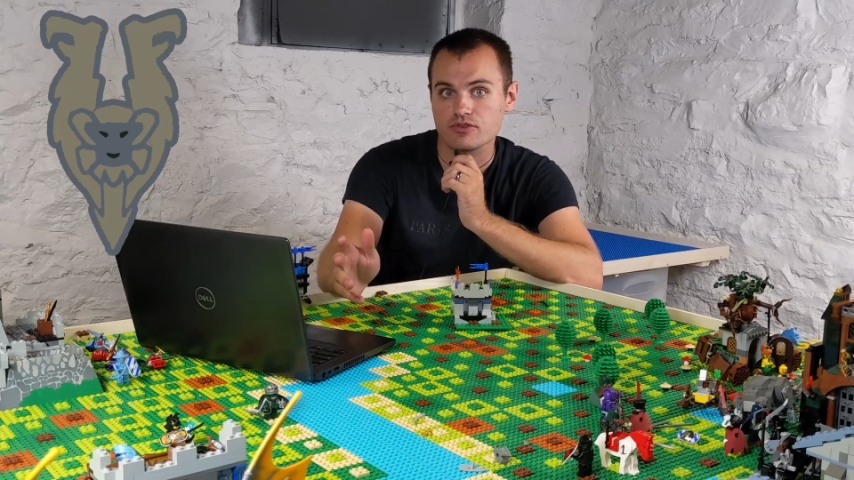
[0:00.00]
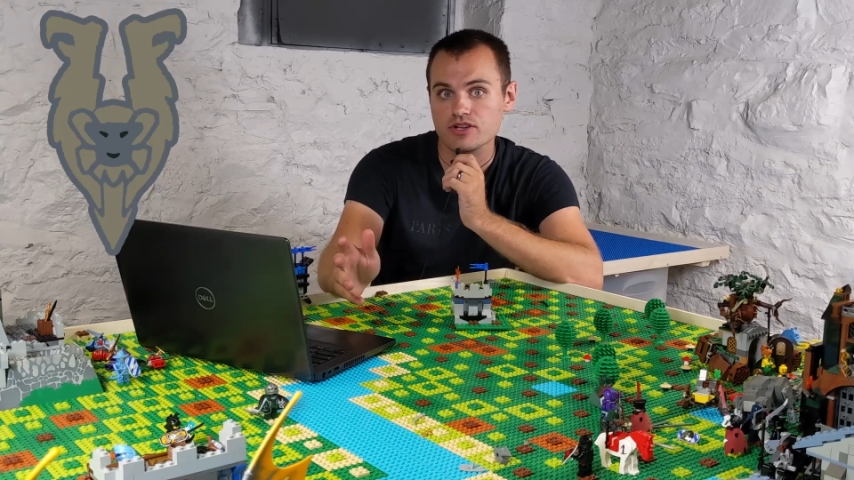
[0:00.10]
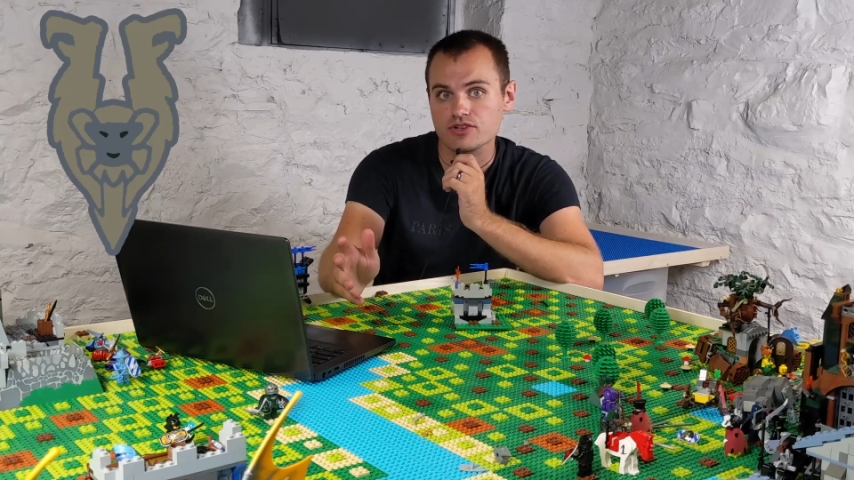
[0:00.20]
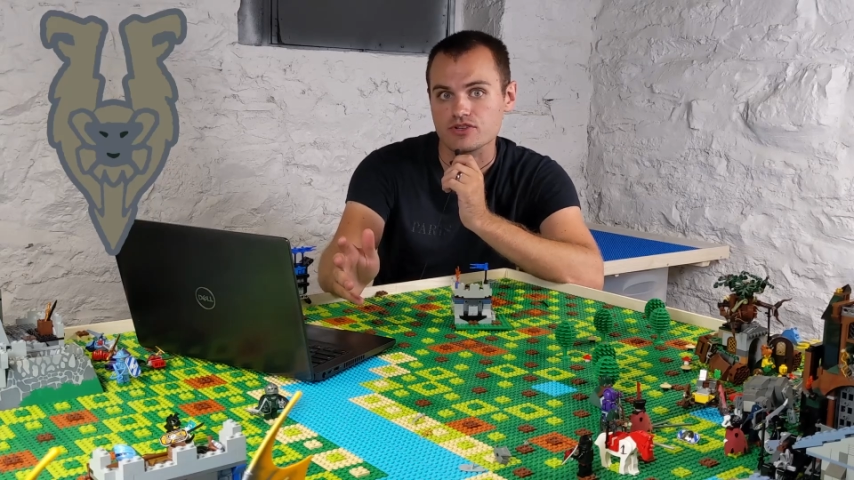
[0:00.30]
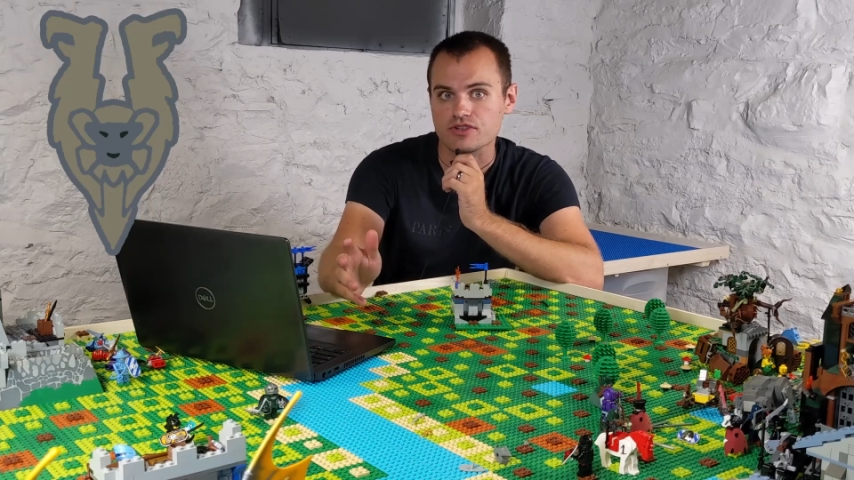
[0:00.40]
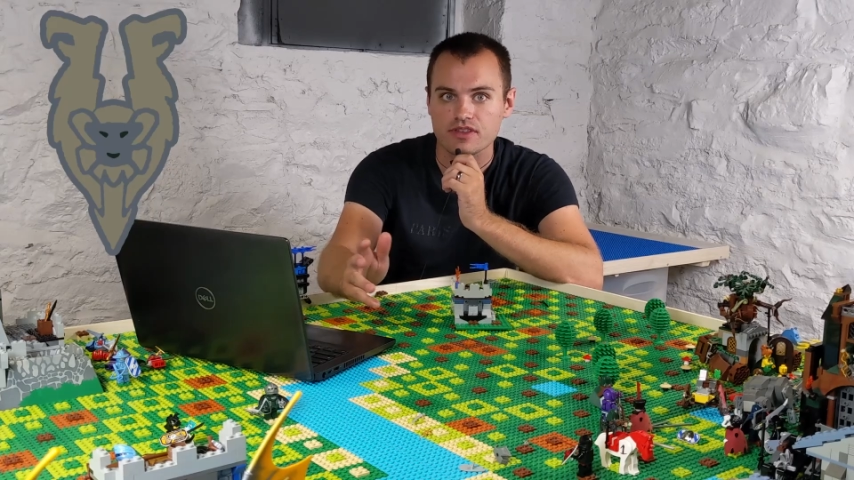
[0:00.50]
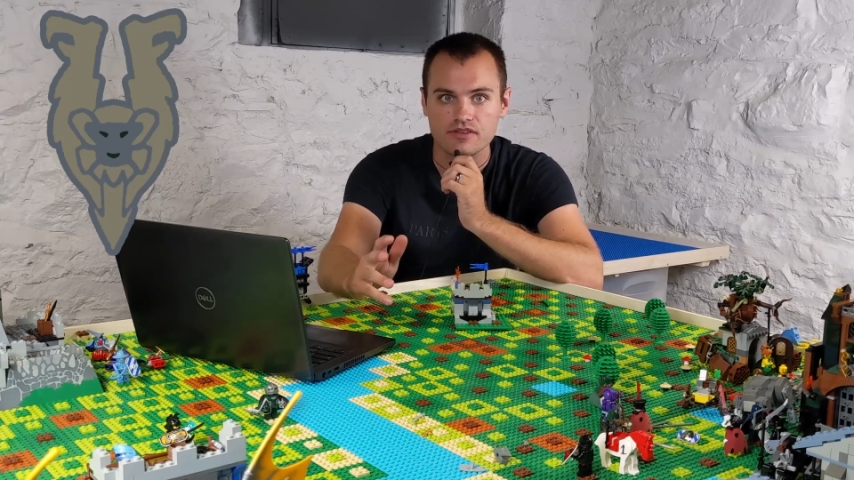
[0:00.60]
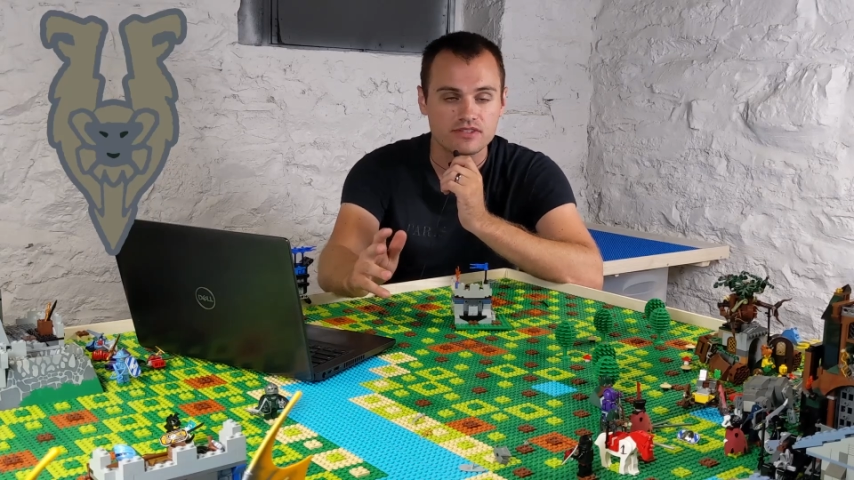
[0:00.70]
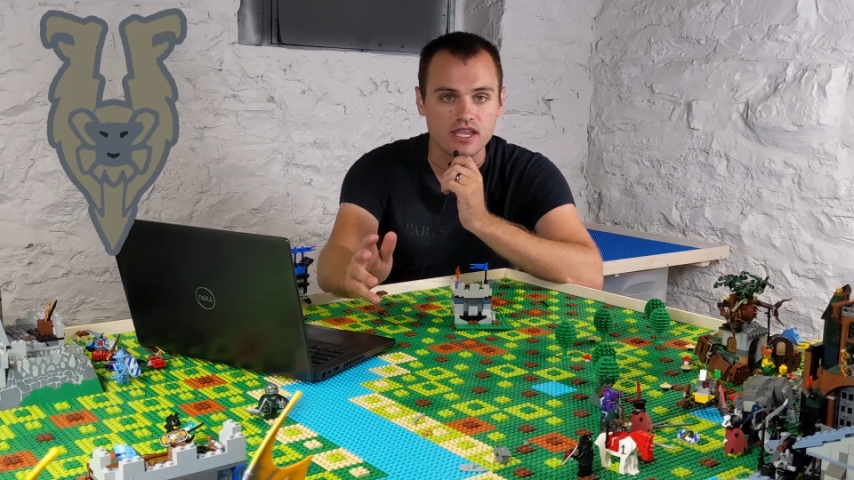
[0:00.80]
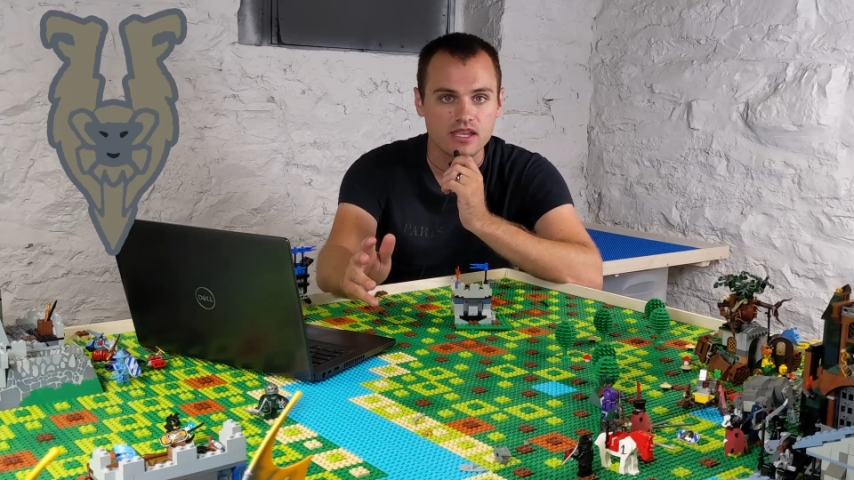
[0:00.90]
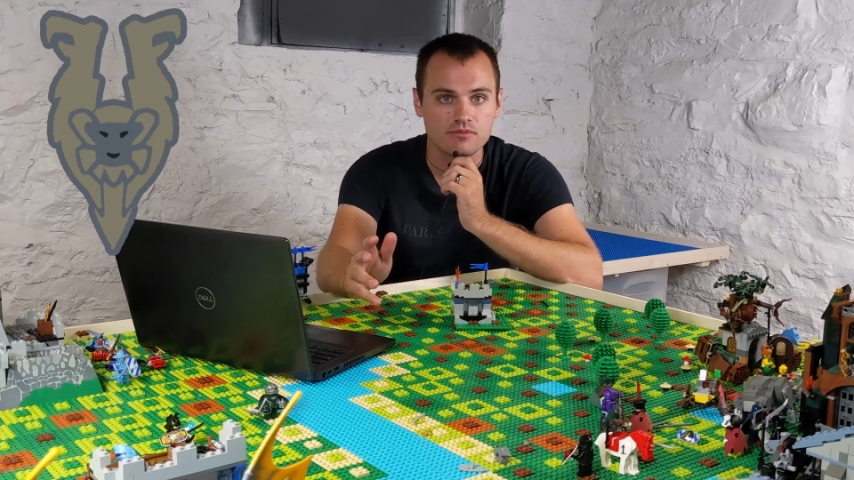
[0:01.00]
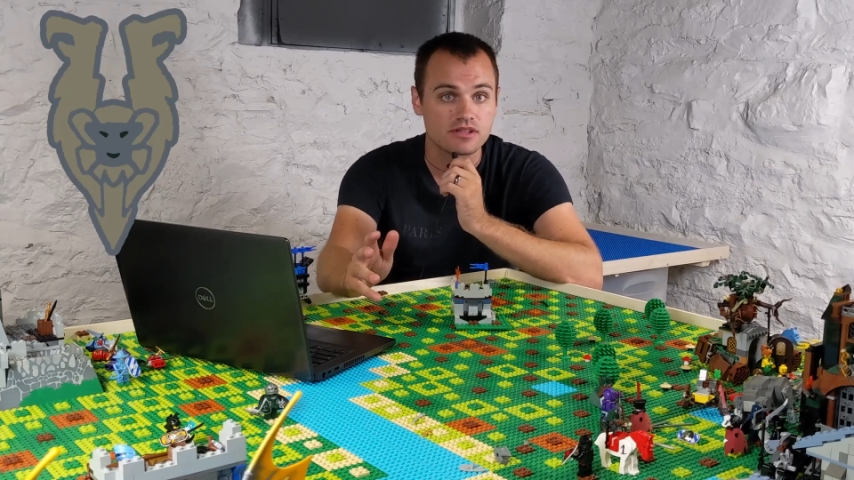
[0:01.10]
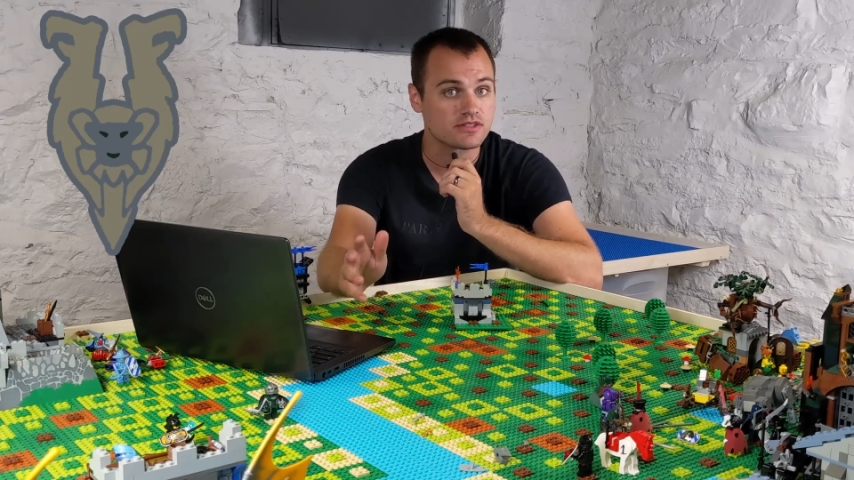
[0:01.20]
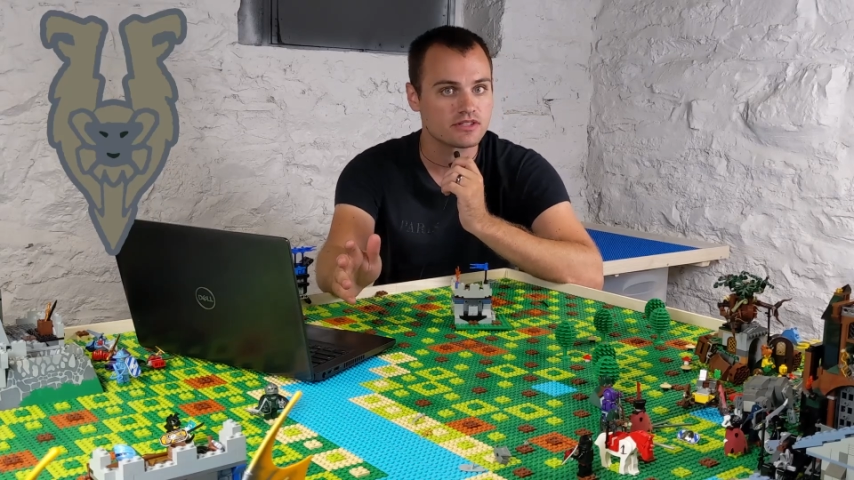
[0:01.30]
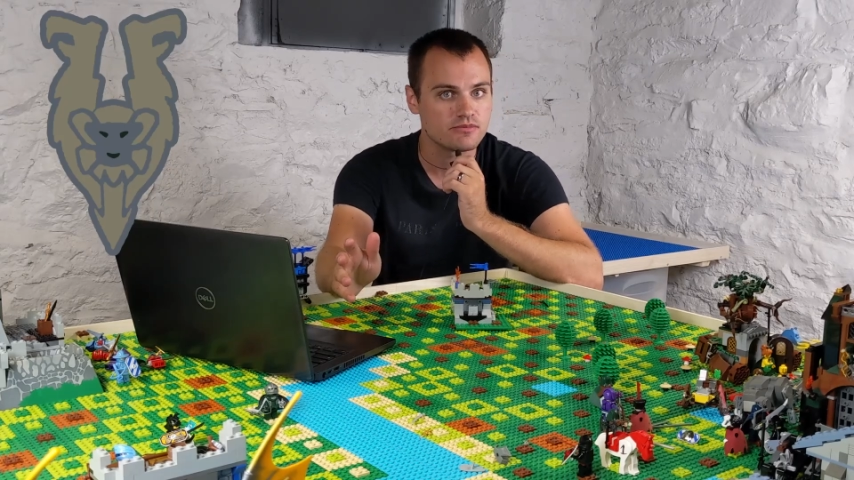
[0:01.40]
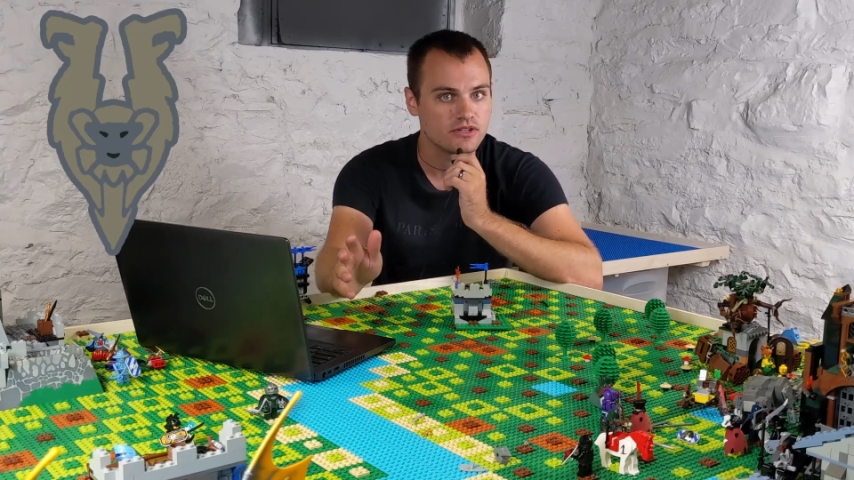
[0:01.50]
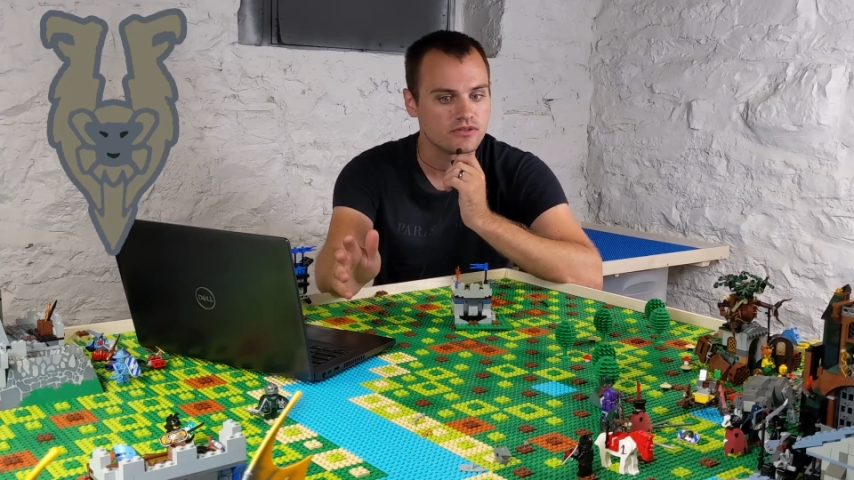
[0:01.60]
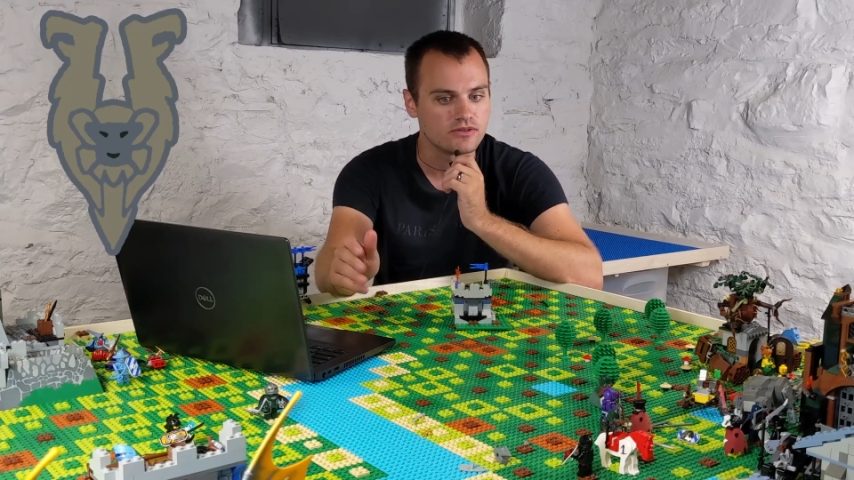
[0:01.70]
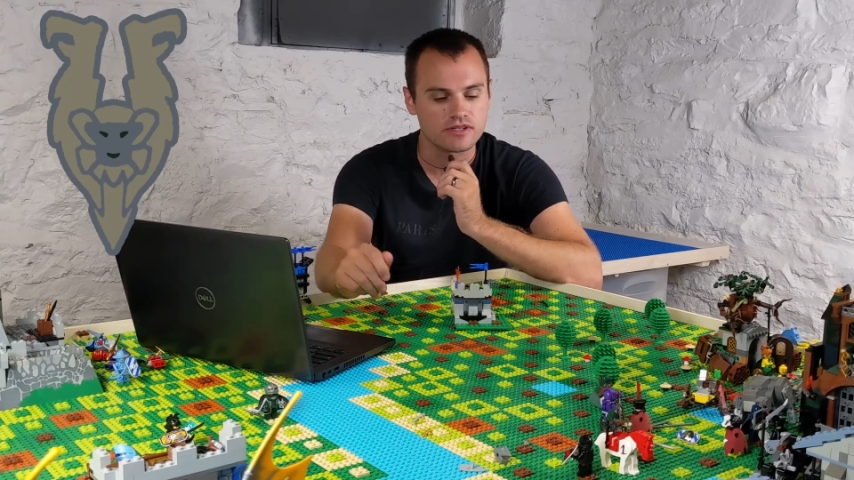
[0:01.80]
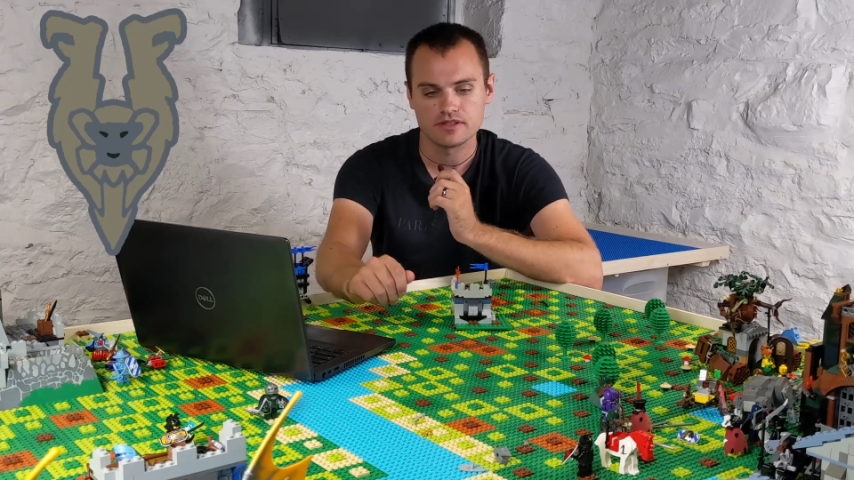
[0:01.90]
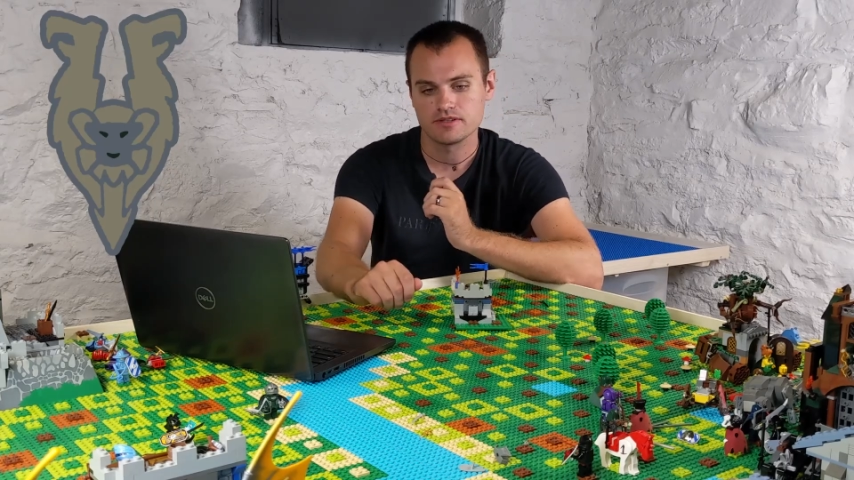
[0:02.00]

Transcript: creatures that they have tamed and subdued.